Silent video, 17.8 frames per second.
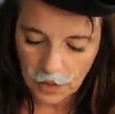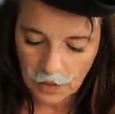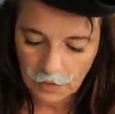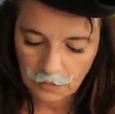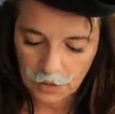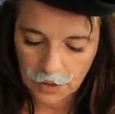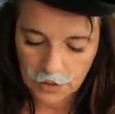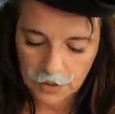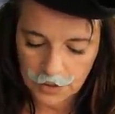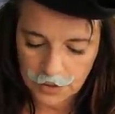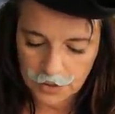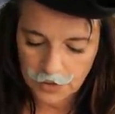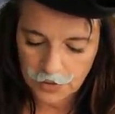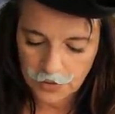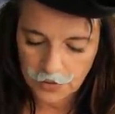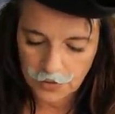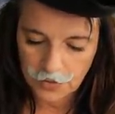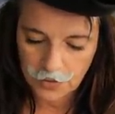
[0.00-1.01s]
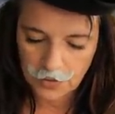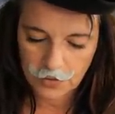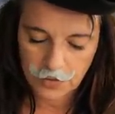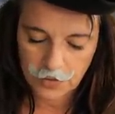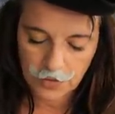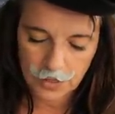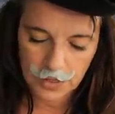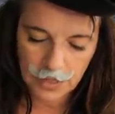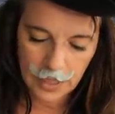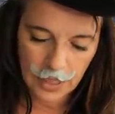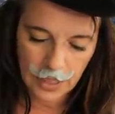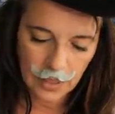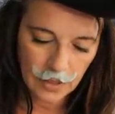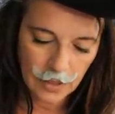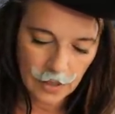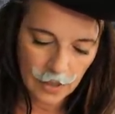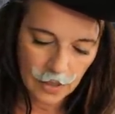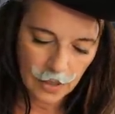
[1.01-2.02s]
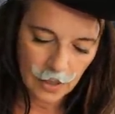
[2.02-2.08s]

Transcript: I'm going to do it here.